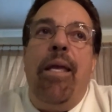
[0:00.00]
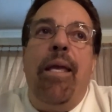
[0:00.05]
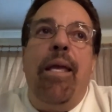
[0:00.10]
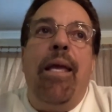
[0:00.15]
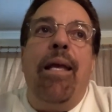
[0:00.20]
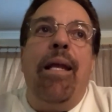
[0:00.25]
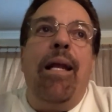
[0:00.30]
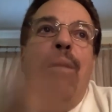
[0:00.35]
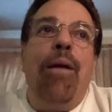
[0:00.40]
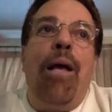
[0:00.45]

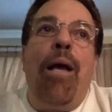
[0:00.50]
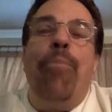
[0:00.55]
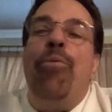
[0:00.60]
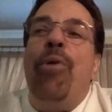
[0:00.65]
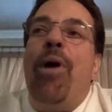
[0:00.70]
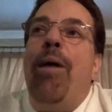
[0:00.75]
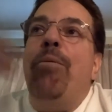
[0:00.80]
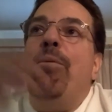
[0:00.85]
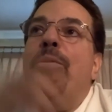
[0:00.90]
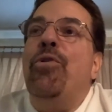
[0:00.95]
and I, I,
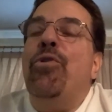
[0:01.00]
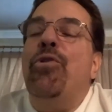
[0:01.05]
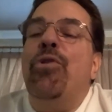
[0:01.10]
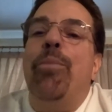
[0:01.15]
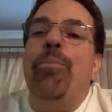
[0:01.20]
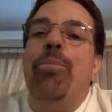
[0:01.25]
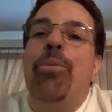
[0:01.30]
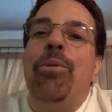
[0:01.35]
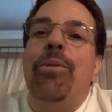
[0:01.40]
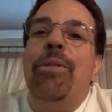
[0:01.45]
probably should
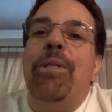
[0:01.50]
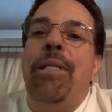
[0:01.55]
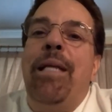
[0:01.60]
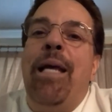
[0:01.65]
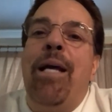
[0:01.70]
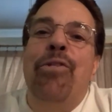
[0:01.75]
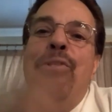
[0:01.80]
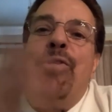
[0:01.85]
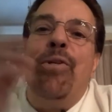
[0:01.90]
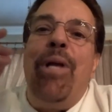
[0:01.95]
have pulled it
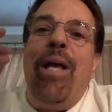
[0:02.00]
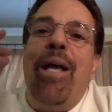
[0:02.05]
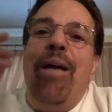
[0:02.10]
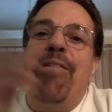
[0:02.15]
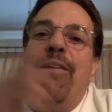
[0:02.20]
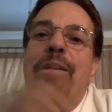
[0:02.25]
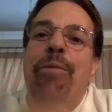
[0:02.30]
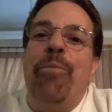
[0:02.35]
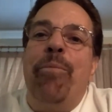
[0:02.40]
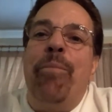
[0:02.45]
down. I still
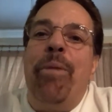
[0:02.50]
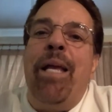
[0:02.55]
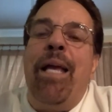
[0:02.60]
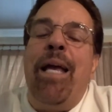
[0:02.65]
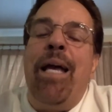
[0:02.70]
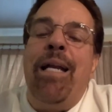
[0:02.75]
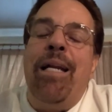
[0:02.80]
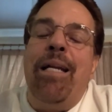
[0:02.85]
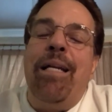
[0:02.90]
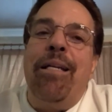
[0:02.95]
have it up in my
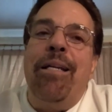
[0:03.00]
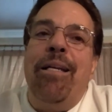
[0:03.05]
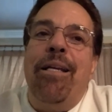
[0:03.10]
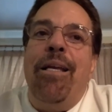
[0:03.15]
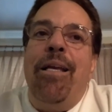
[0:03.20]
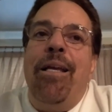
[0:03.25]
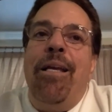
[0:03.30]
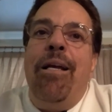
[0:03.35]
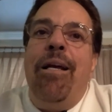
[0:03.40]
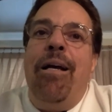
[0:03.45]
attic.
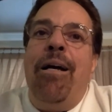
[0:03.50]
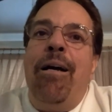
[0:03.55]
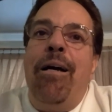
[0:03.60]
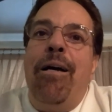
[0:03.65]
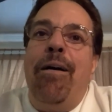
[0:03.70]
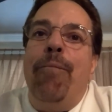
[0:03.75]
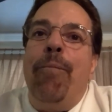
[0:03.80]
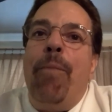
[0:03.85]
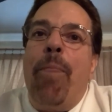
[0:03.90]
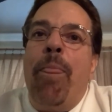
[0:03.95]

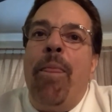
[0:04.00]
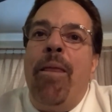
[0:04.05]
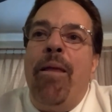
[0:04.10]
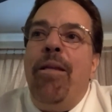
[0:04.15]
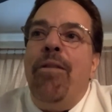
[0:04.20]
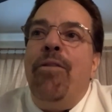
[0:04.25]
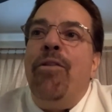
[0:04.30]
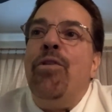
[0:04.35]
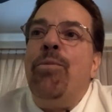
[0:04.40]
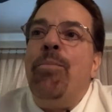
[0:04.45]
Um,
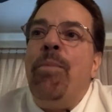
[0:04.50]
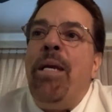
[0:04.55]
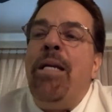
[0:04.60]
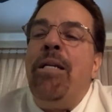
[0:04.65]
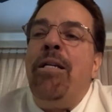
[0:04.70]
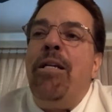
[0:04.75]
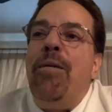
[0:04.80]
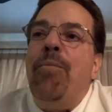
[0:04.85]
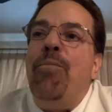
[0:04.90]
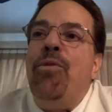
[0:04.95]
this
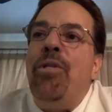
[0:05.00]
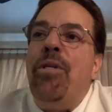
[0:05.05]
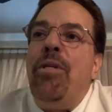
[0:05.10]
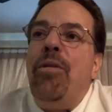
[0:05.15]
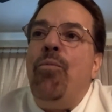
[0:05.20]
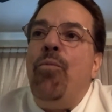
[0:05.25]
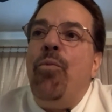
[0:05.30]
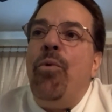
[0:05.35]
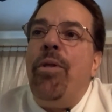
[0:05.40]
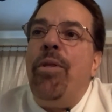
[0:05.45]
man comes
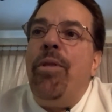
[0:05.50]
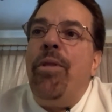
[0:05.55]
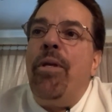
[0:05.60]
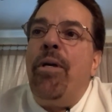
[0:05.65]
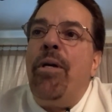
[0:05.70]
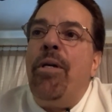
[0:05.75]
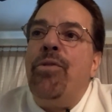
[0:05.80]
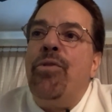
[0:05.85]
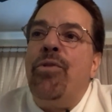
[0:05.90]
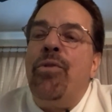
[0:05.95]
in with
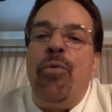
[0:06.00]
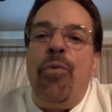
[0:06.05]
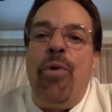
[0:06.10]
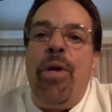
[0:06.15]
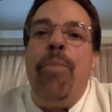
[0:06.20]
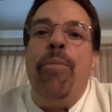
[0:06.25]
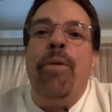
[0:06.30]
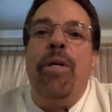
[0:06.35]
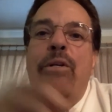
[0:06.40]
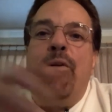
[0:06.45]
a
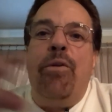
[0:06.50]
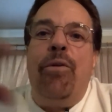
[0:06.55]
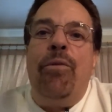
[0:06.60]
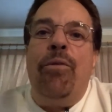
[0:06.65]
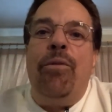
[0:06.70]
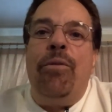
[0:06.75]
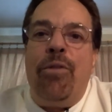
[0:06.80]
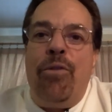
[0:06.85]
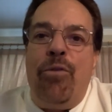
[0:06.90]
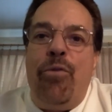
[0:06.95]
ceramic
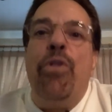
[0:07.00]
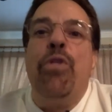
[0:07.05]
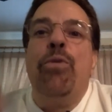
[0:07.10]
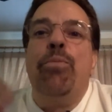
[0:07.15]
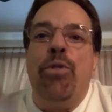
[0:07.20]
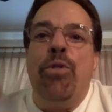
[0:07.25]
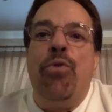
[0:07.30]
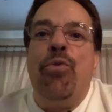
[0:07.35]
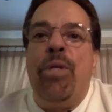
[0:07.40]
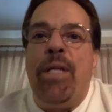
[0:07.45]

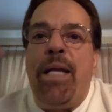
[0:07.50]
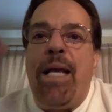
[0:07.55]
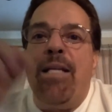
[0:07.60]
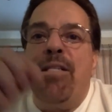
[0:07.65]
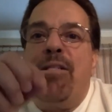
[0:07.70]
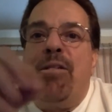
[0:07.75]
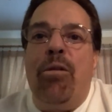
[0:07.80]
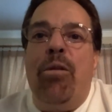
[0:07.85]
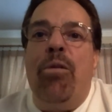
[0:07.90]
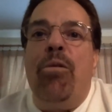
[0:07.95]
Christmas tree that
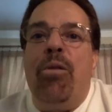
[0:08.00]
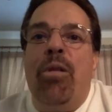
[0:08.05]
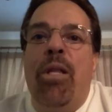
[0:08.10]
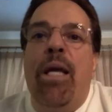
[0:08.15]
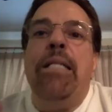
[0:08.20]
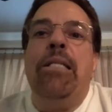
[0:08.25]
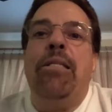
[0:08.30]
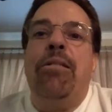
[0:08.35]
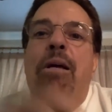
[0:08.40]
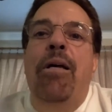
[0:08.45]
has the little
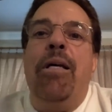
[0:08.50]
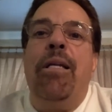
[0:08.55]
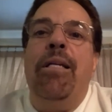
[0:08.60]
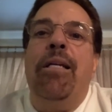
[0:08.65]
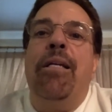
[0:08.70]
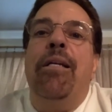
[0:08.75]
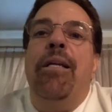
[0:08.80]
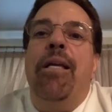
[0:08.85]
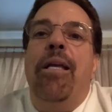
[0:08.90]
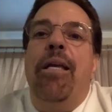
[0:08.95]
lights on it.